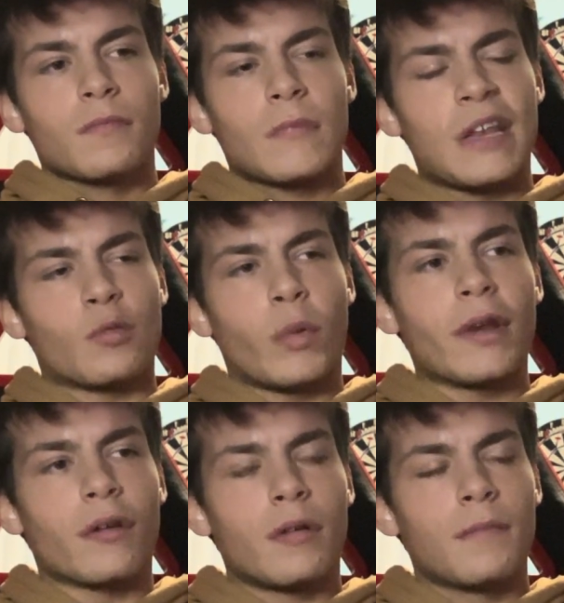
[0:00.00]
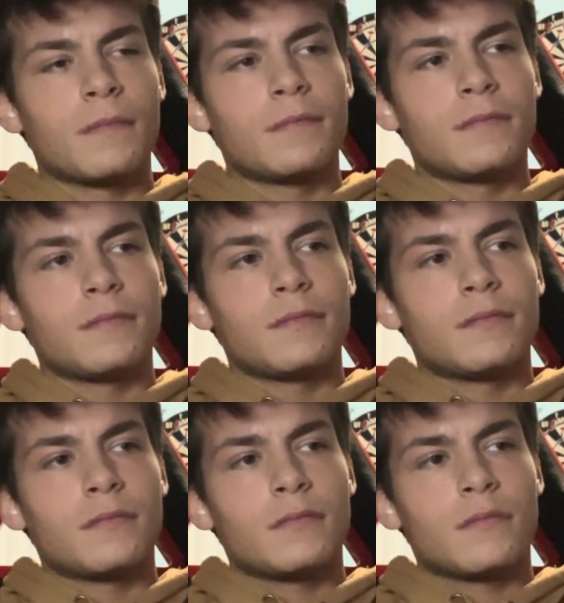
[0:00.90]
And it's weird.
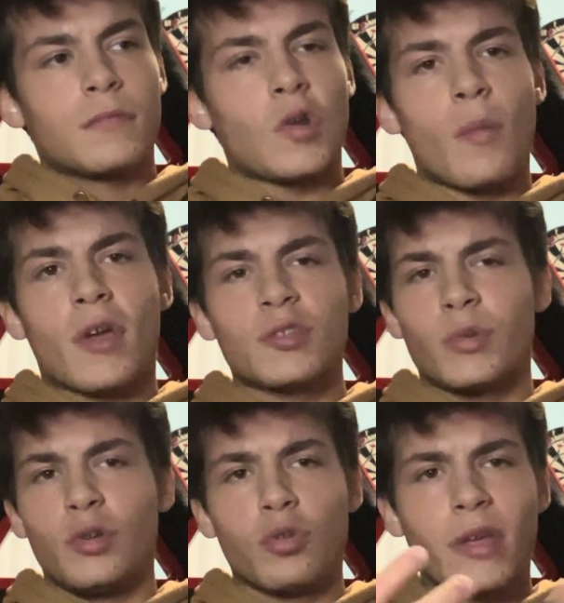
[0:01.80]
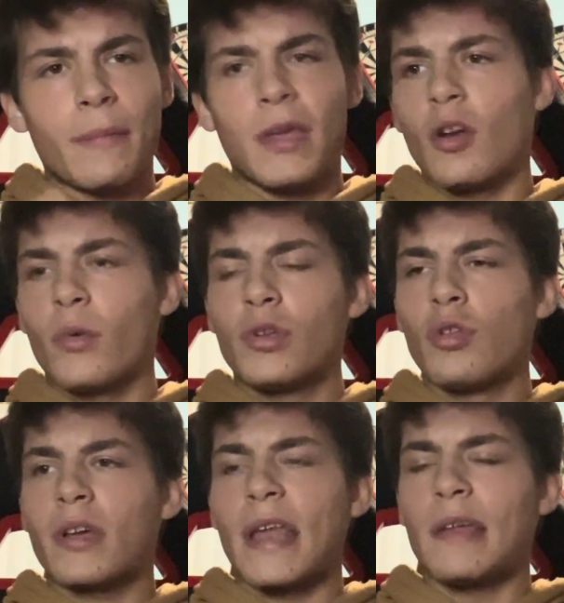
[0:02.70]
Because when you look at me or when you
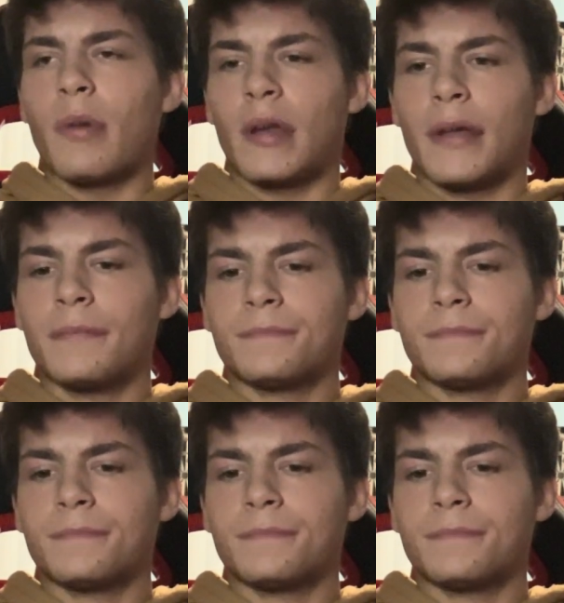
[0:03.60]
look at anybody,